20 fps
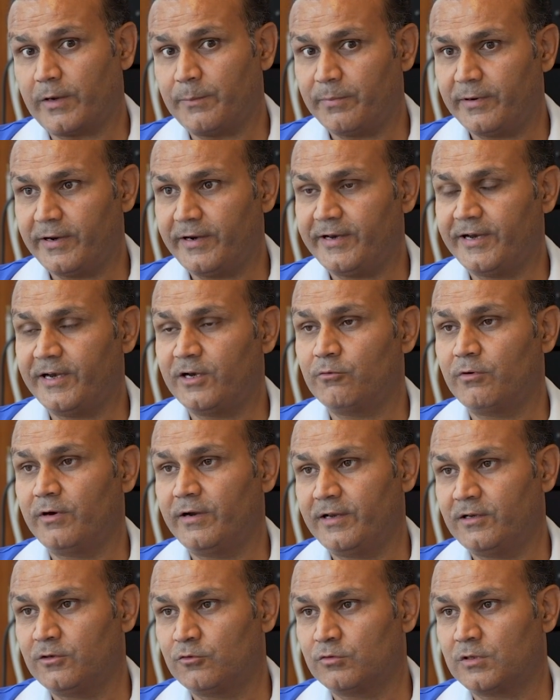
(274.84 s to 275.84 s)
I played
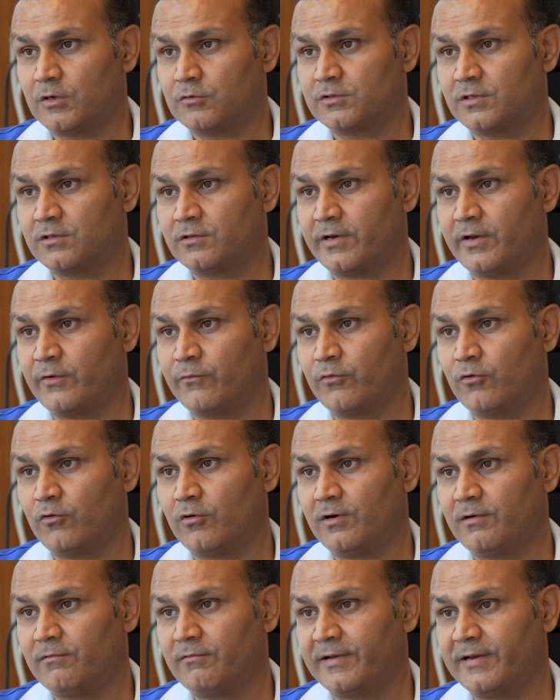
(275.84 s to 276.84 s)
T20 in
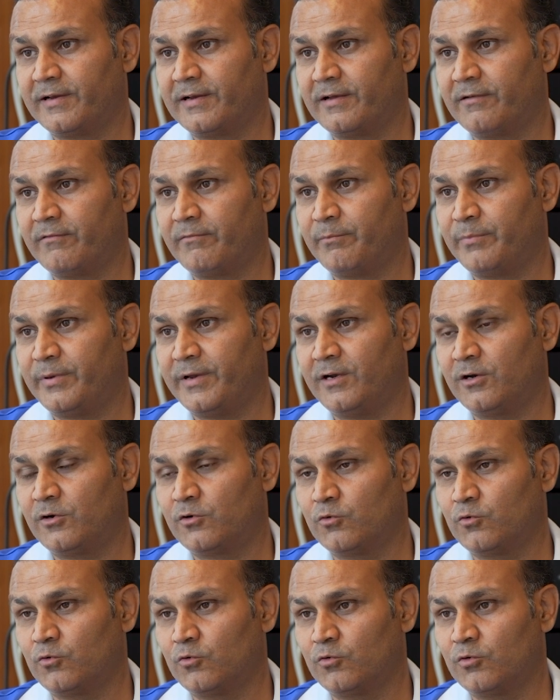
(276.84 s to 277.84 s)
2003-04 when, I have been
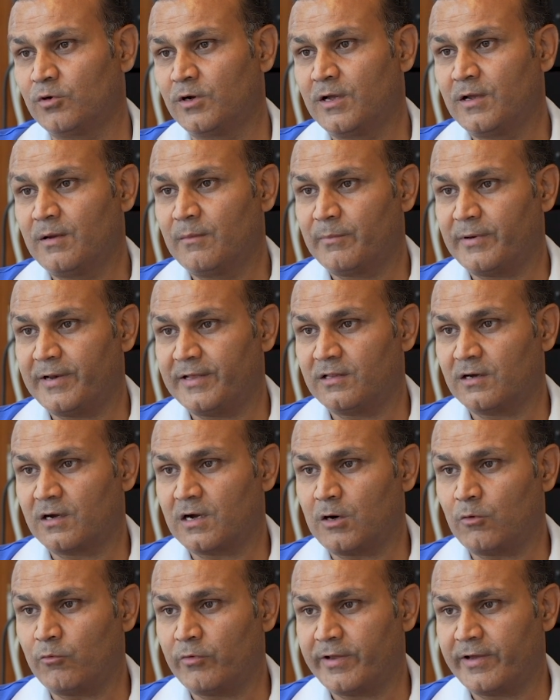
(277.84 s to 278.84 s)
to play the
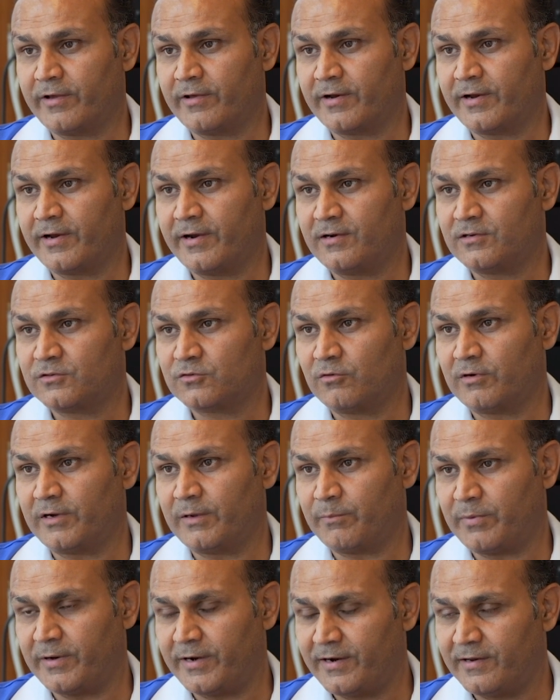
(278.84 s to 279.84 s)
county cricket. So
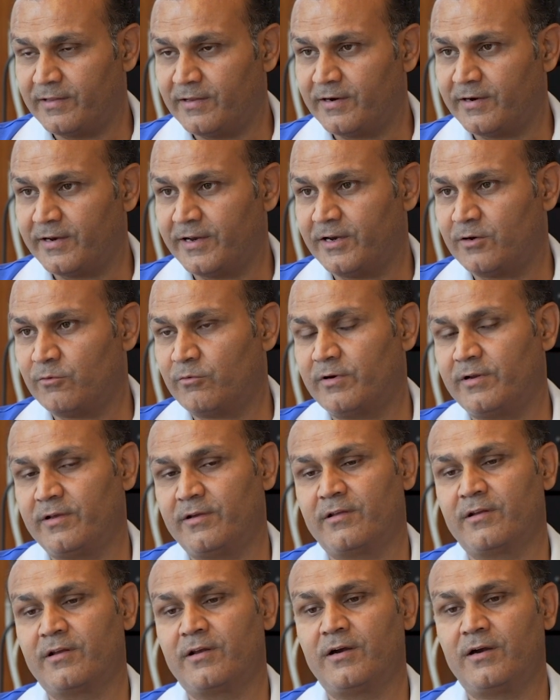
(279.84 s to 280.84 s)
I played the
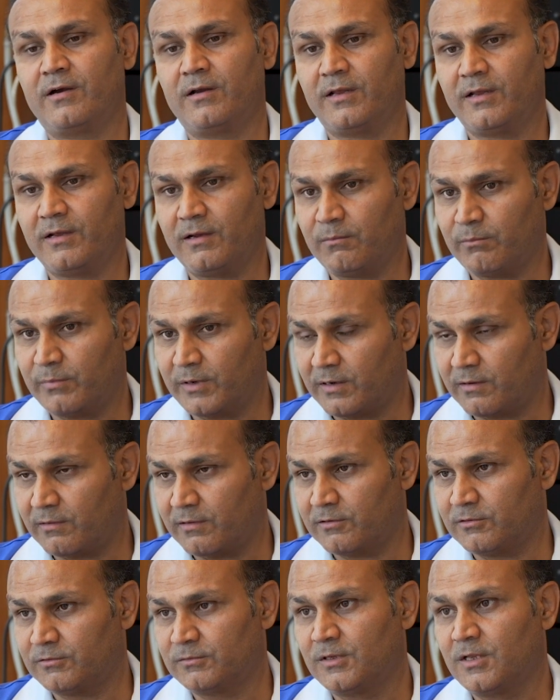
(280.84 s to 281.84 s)
T20 cricket. Yeah, but
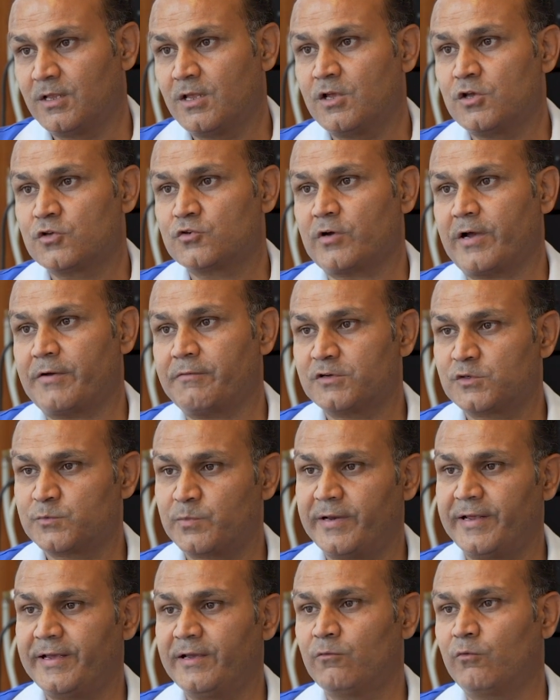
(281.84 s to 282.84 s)
I know. So I was
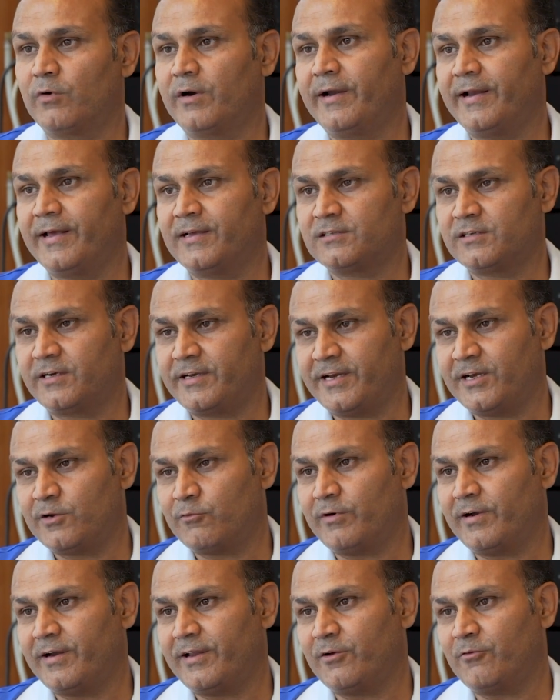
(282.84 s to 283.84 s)
playing one day as a
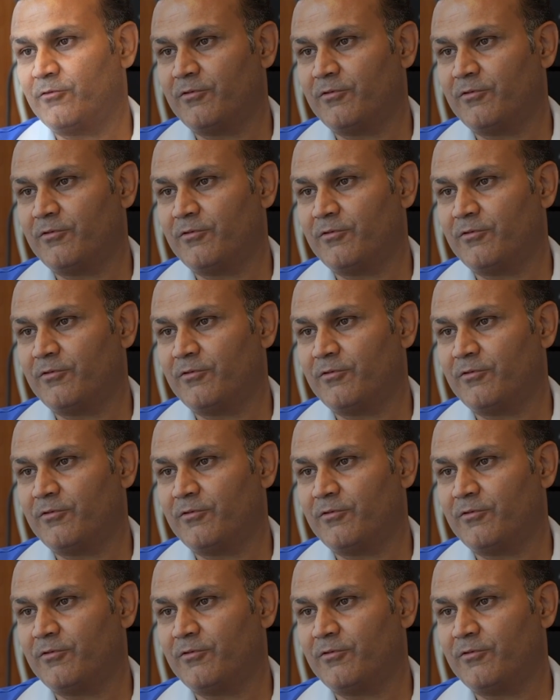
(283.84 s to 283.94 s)
T20